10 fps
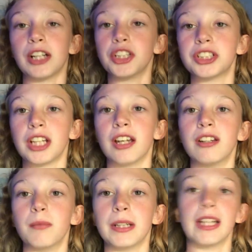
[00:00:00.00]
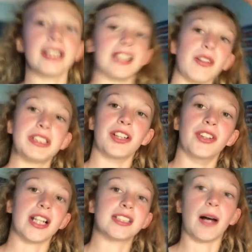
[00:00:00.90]
just said in the beginning, and I'll see y'all
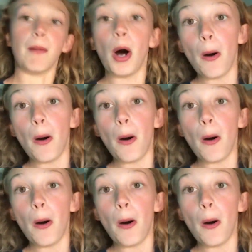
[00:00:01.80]
next time.